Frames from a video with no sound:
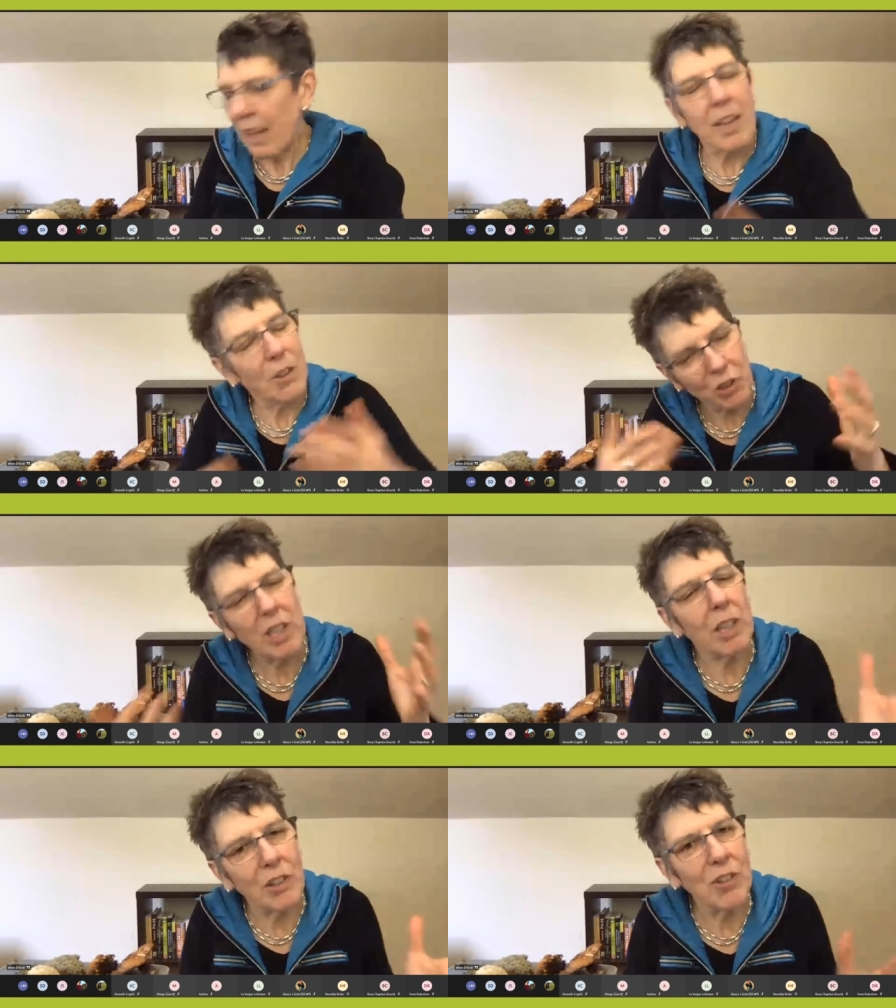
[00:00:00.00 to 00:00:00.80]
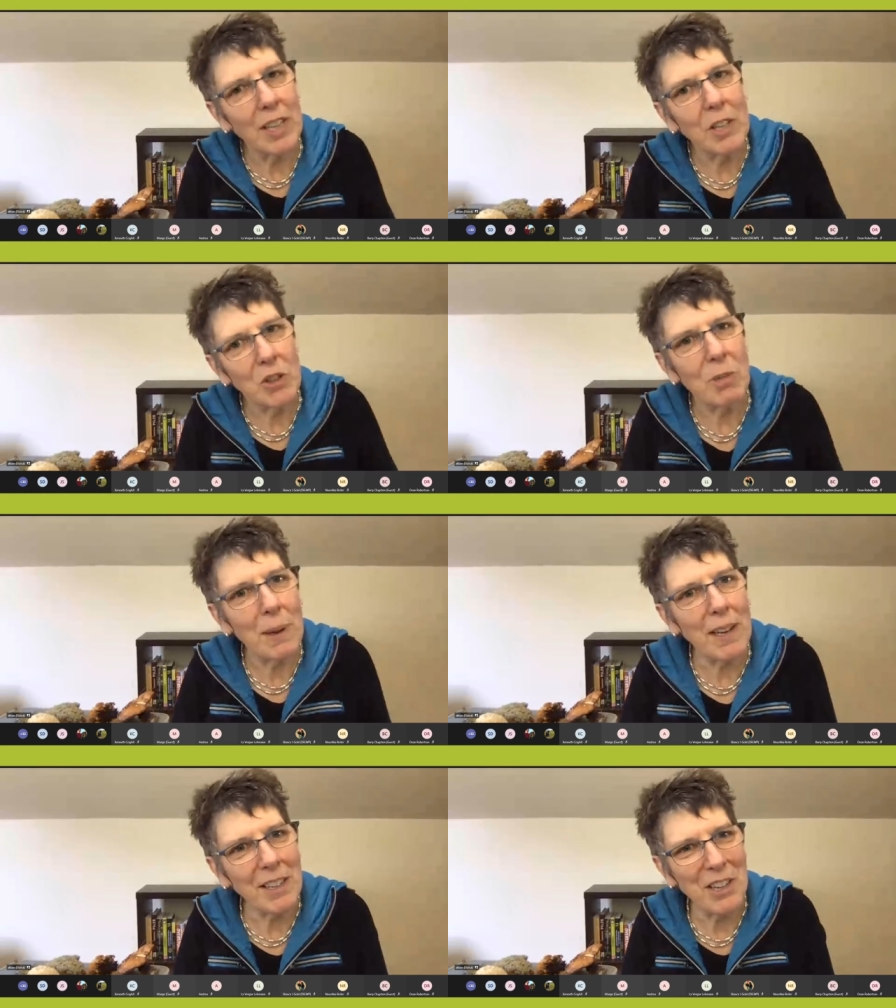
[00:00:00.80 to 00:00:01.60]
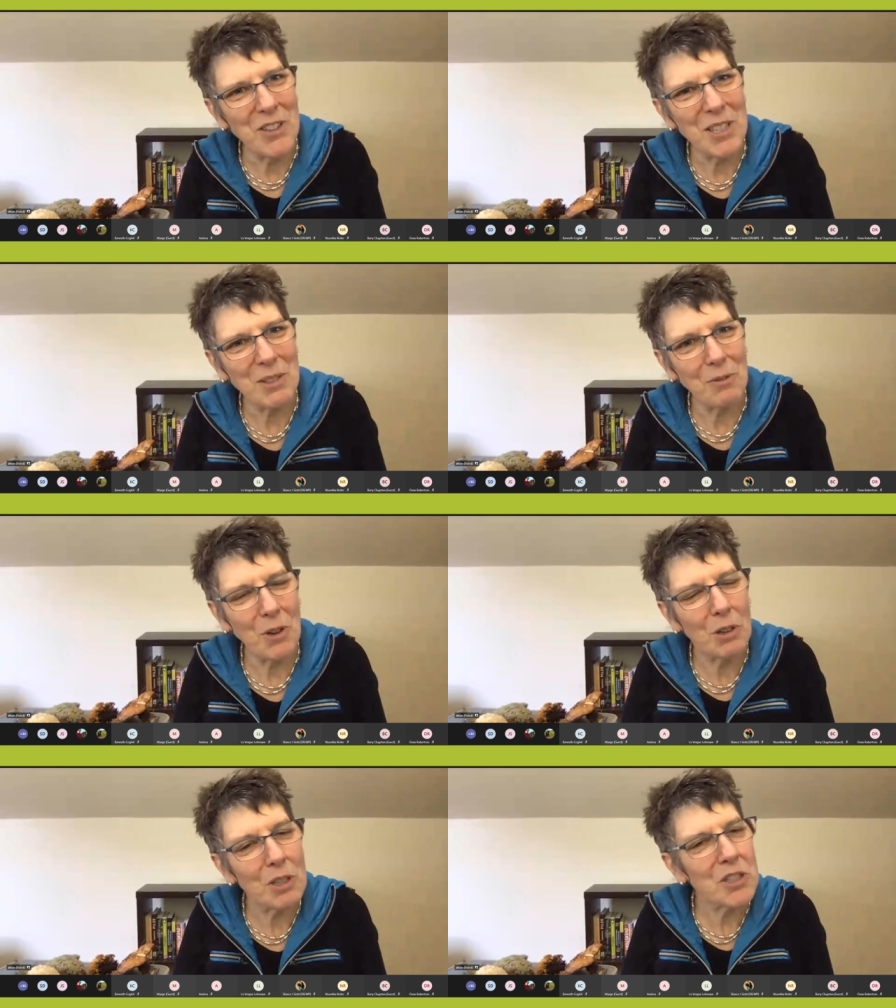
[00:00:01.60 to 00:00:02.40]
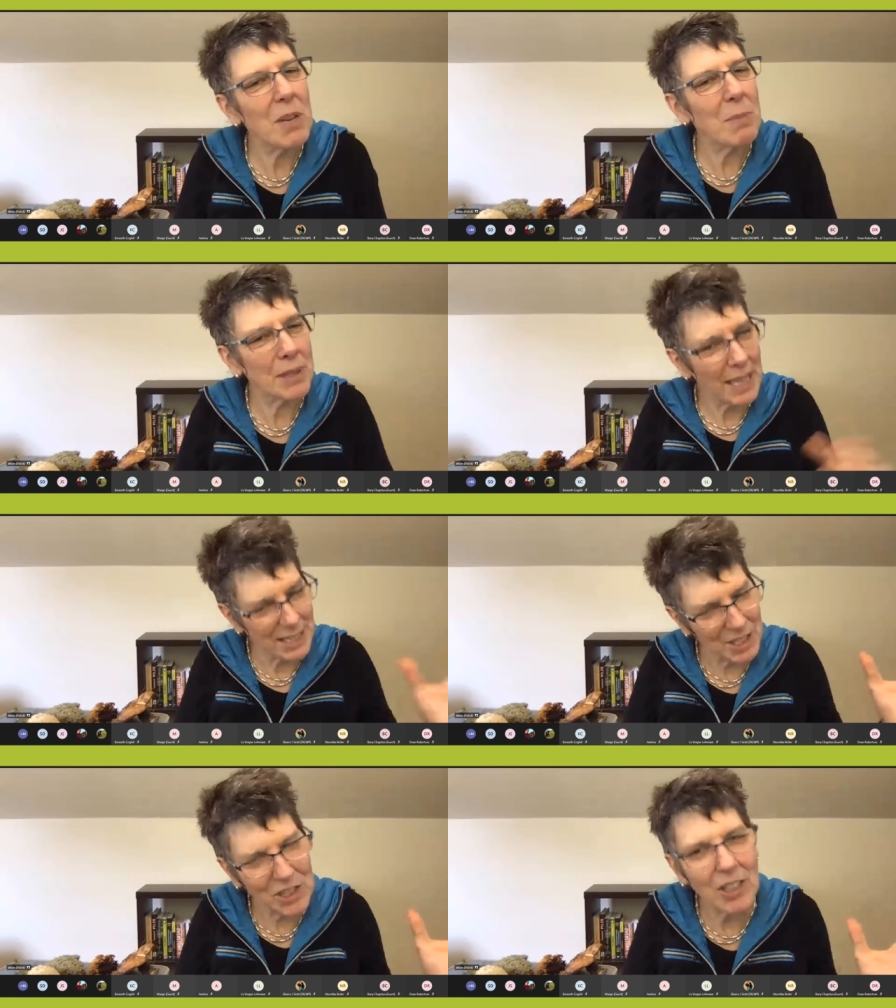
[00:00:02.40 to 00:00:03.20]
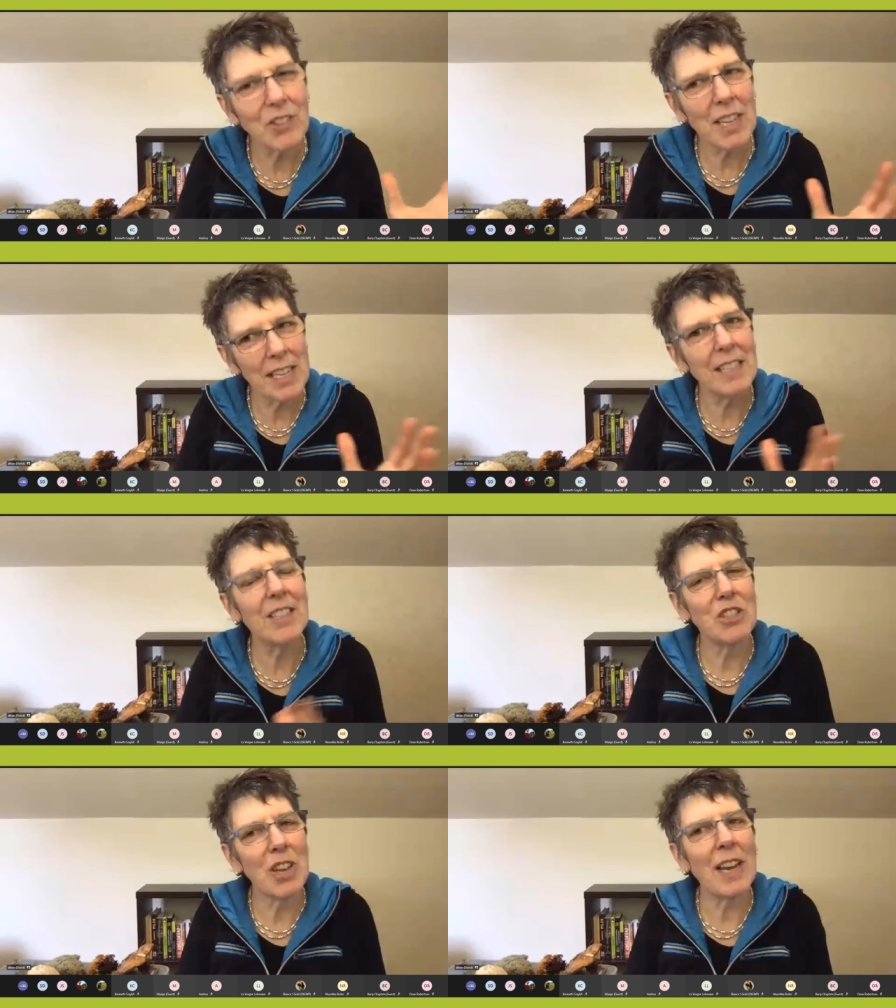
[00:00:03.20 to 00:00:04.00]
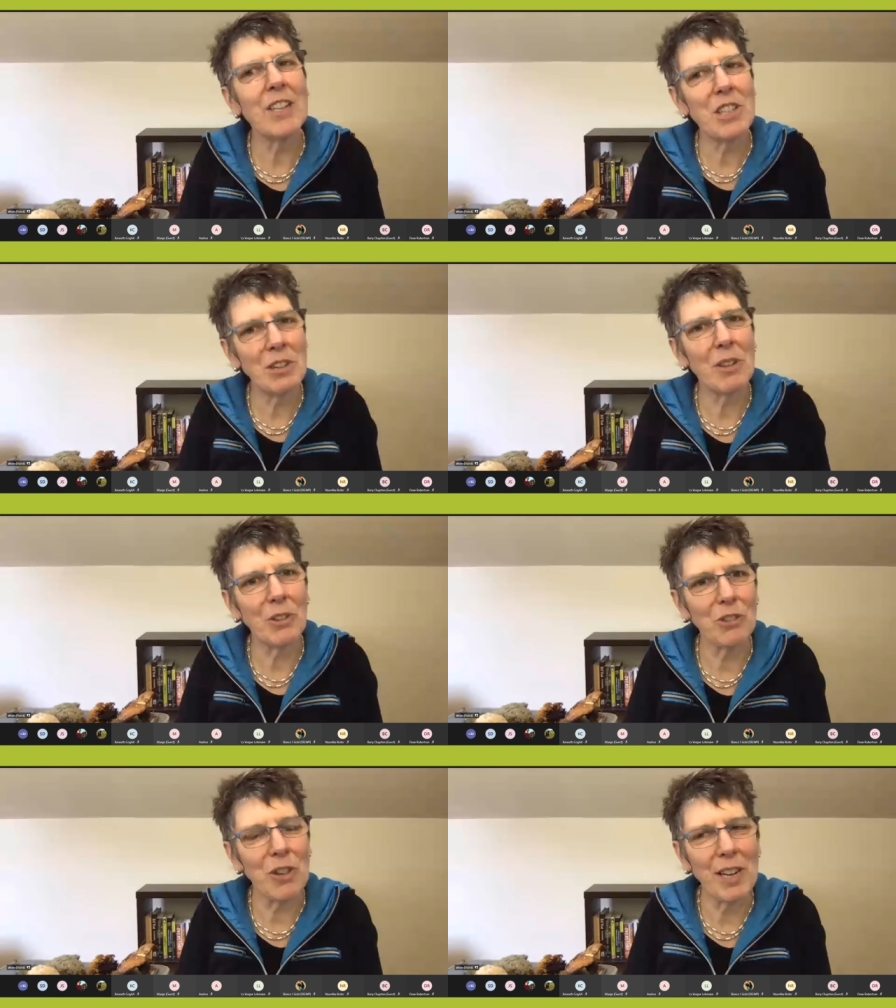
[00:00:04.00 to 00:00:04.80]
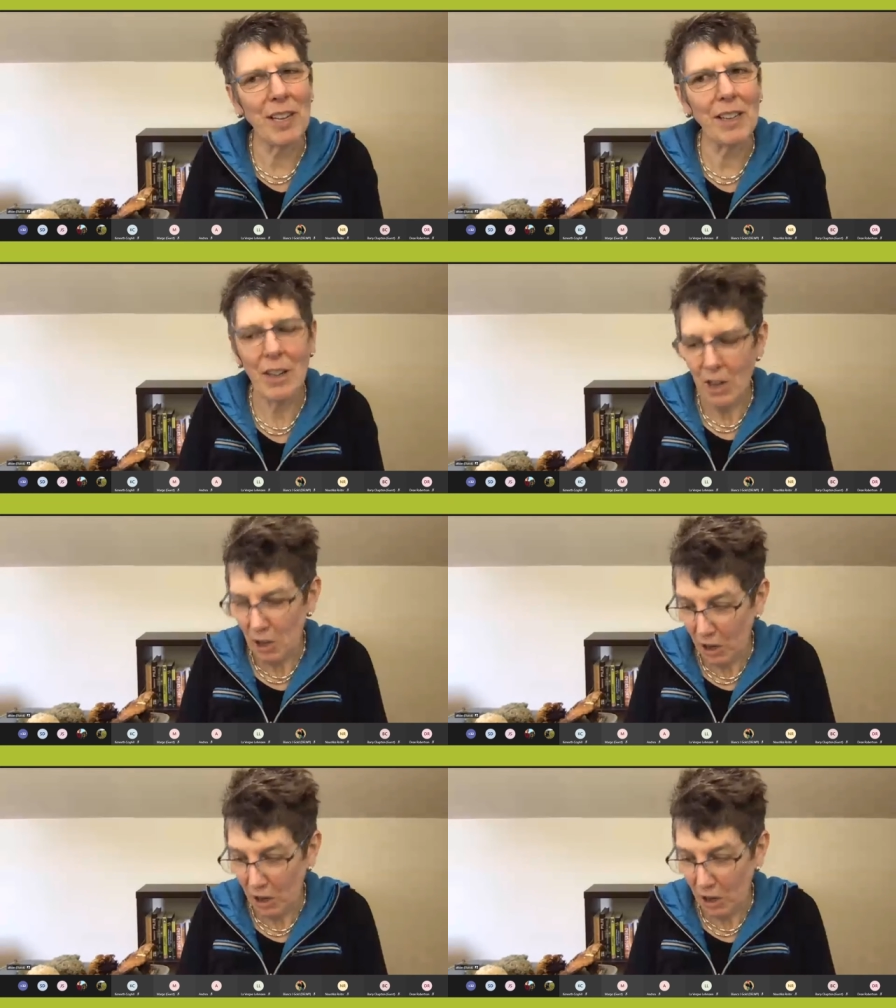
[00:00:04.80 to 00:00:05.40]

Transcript: history that you see in European countries of foraging, but that's just starting to change here in Australia.